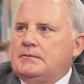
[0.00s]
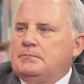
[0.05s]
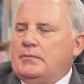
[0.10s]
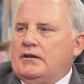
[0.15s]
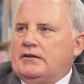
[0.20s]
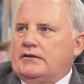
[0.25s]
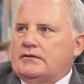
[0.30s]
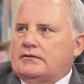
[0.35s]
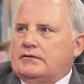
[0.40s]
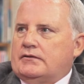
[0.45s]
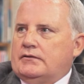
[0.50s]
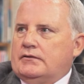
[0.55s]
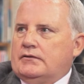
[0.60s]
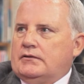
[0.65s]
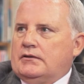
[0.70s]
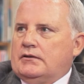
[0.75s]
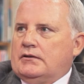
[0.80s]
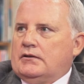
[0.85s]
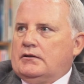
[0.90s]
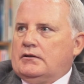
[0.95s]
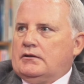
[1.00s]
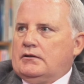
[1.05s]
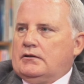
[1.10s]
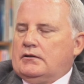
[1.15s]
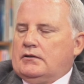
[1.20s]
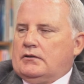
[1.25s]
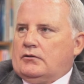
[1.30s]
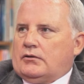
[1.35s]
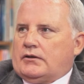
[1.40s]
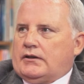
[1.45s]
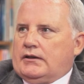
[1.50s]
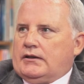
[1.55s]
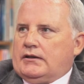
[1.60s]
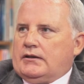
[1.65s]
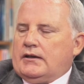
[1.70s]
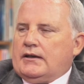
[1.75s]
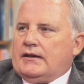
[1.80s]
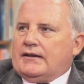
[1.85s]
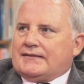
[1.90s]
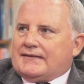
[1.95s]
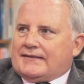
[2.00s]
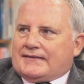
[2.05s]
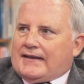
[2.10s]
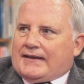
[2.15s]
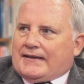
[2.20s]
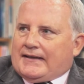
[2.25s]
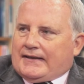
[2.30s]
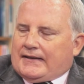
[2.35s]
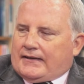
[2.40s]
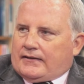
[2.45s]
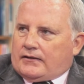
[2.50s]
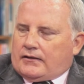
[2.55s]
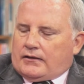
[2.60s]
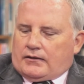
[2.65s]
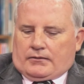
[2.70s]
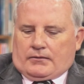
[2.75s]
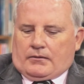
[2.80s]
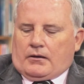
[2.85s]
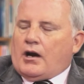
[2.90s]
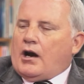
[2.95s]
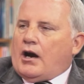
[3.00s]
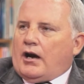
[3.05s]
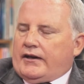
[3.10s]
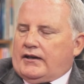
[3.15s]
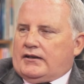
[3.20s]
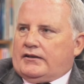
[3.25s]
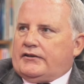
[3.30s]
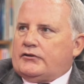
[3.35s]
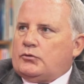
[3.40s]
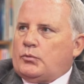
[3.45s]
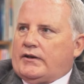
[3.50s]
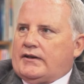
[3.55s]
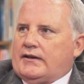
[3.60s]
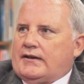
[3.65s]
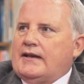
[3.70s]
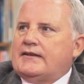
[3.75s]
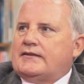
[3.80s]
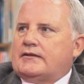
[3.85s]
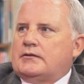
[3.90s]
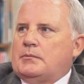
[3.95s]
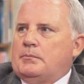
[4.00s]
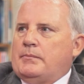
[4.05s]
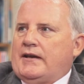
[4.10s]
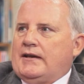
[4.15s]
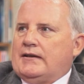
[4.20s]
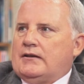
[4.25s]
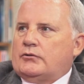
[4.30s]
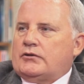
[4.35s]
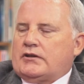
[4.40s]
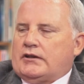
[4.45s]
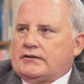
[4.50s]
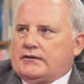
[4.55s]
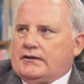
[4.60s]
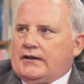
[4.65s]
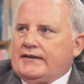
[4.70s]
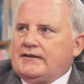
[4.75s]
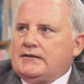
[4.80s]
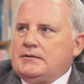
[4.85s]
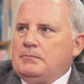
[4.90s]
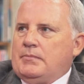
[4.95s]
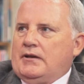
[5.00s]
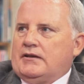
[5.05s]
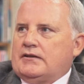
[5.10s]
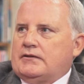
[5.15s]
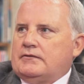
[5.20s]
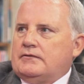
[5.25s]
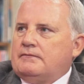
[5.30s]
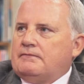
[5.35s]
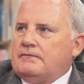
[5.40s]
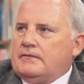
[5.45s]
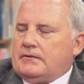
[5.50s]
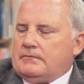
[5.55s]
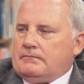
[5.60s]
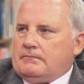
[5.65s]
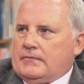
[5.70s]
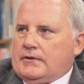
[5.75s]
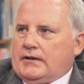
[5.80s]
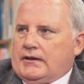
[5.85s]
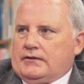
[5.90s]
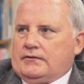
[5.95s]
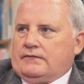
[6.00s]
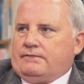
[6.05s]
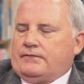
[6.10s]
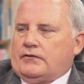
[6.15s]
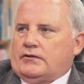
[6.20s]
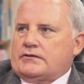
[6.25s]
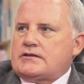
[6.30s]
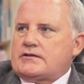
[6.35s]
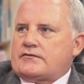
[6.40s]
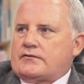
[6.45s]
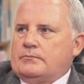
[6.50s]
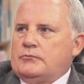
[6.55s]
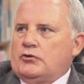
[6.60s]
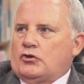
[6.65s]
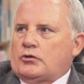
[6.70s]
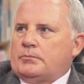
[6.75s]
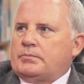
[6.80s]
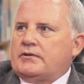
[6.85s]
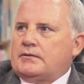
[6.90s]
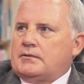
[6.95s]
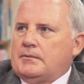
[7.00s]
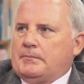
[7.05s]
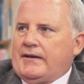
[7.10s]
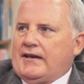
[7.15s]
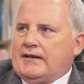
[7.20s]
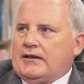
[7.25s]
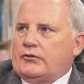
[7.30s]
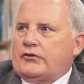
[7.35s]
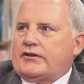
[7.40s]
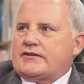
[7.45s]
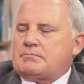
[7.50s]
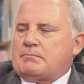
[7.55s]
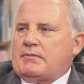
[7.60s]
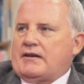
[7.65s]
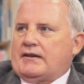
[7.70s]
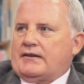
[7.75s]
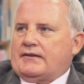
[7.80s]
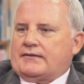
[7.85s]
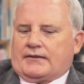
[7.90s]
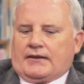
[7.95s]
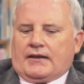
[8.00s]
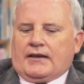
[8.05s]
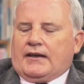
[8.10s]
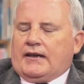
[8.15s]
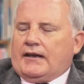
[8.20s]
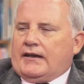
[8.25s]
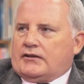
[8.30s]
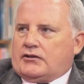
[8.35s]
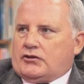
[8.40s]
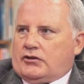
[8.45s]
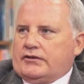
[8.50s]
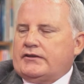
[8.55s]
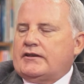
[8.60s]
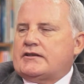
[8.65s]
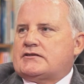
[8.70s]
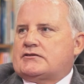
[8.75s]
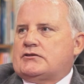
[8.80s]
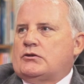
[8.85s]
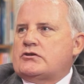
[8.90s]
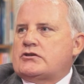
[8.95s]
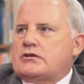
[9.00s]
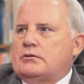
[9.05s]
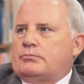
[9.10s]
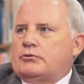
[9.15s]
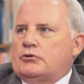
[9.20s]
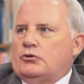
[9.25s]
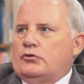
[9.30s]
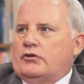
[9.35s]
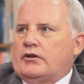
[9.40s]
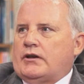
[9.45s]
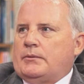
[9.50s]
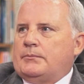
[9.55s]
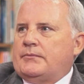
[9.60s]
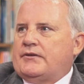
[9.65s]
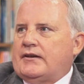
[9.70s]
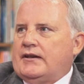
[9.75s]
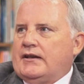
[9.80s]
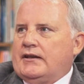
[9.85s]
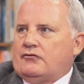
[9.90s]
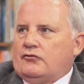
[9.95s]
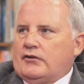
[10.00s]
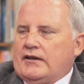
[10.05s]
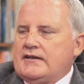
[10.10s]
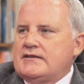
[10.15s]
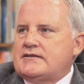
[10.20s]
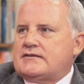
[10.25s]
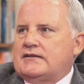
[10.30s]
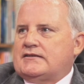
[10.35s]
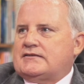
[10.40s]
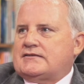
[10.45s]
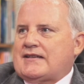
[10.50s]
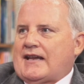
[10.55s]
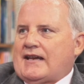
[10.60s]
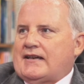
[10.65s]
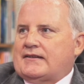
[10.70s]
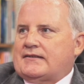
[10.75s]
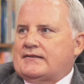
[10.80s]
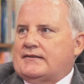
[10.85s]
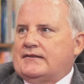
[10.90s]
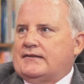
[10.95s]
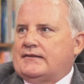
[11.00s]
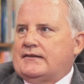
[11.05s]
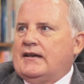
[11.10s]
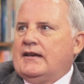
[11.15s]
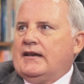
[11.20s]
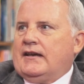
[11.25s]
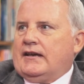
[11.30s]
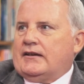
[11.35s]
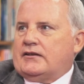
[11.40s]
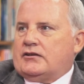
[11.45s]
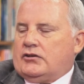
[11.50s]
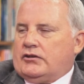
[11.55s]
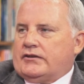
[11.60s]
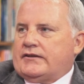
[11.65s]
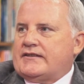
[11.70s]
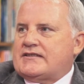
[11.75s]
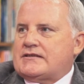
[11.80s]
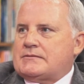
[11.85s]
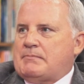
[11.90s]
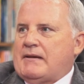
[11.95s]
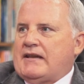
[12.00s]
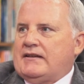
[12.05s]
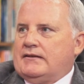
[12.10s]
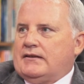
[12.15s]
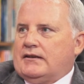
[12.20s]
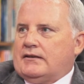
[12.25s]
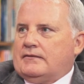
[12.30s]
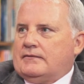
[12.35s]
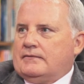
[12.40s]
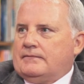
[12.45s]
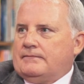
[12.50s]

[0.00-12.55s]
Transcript: billion. Okay? Ireland, when it entered the bailout, got 90 billion in funds from Europe to bail out its banks. It cut its social programs, it raised its taxes, it cut its spending.